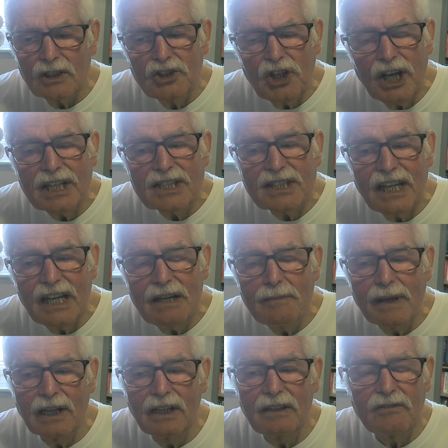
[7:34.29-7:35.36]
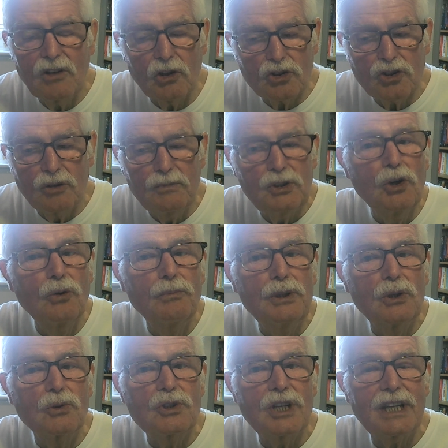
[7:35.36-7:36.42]
JC Miller, you've got some new
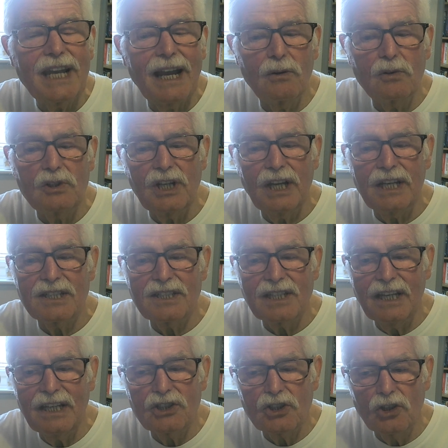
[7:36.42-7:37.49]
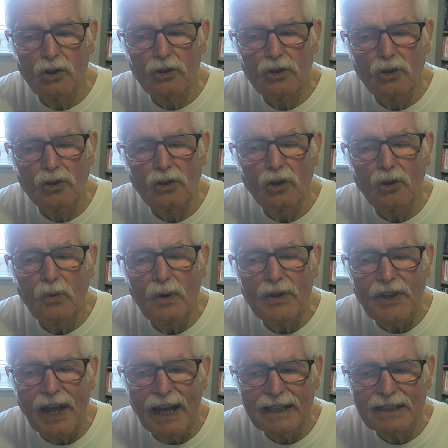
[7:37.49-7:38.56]
music out, JC, so good luck
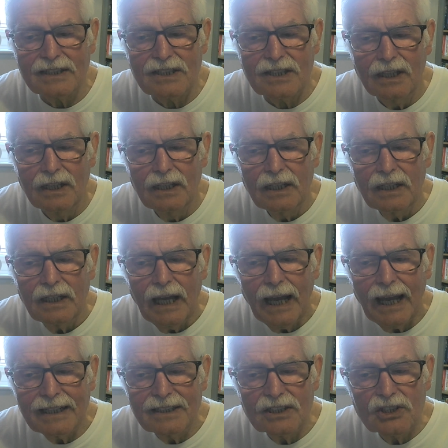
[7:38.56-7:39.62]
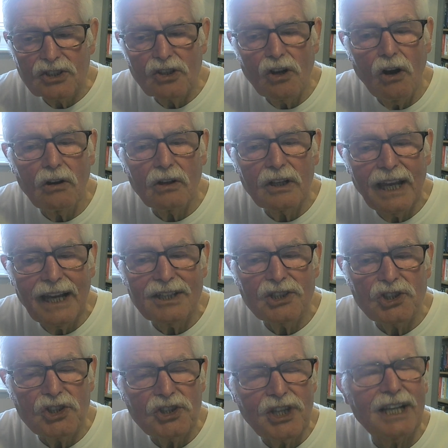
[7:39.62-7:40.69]
with that. And Scott
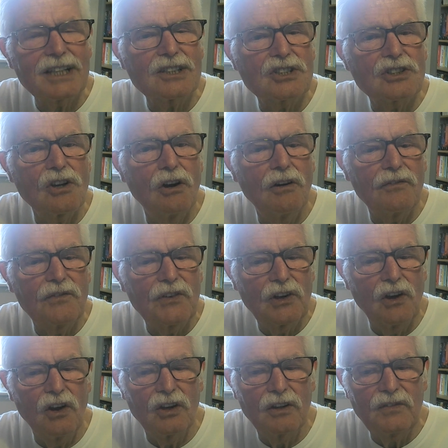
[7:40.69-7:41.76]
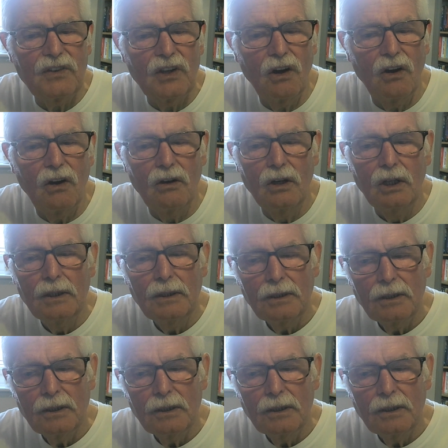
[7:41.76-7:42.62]
Cash, thanks Scott for all of your